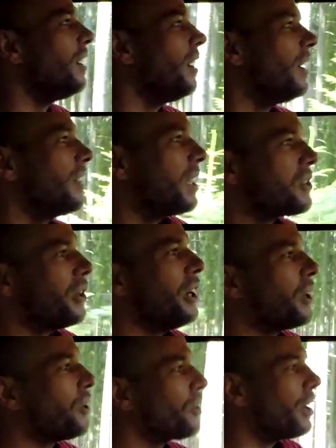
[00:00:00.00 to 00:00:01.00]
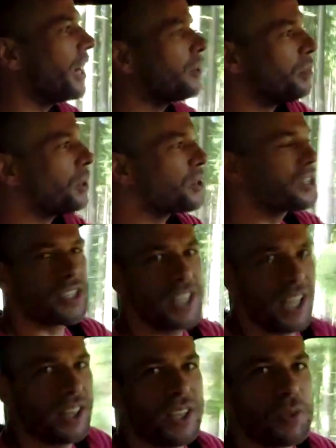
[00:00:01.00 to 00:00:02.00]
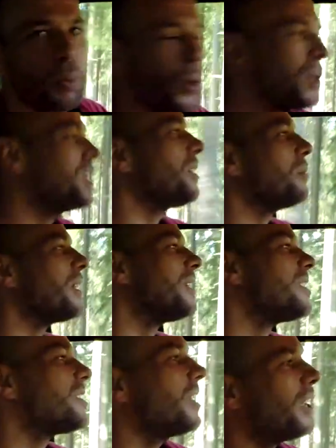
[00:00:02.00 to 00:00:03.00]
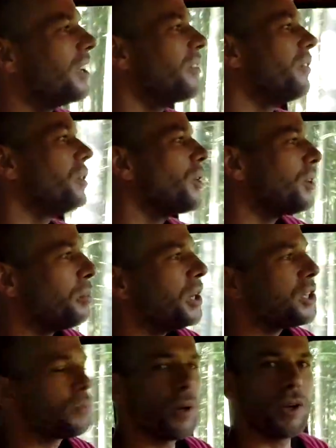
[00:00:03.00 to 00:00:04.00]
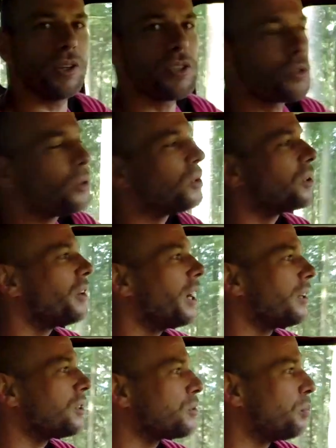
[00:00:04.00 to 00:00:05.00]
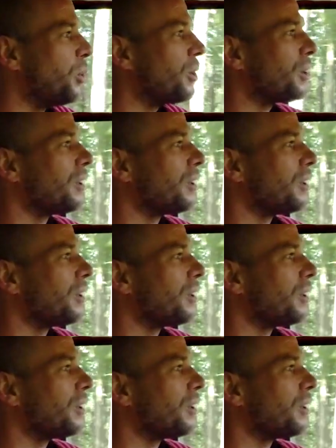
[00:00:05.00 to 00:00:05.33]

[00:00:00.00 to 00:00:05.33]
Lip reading: And that's very correct, because there's nothing sporty about this thing, even though the base model is called the Wrangler Sport.